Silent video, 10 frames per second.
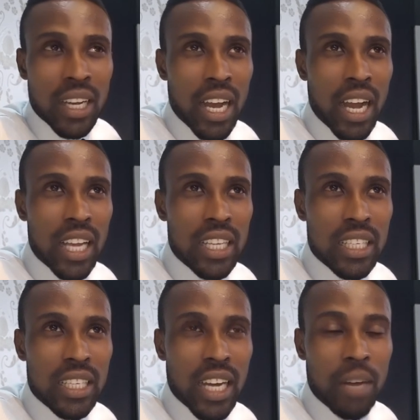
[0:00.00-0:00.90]
I
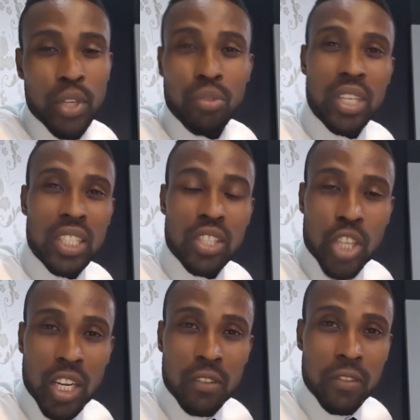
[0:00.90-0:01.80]
am not running the
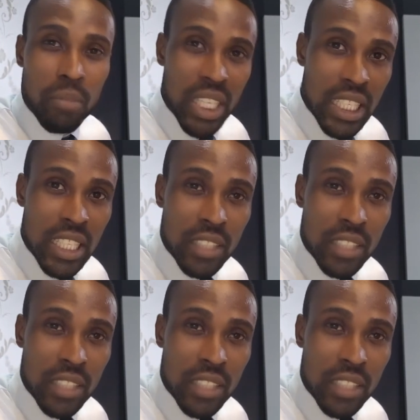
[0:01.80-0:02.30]
channel for money.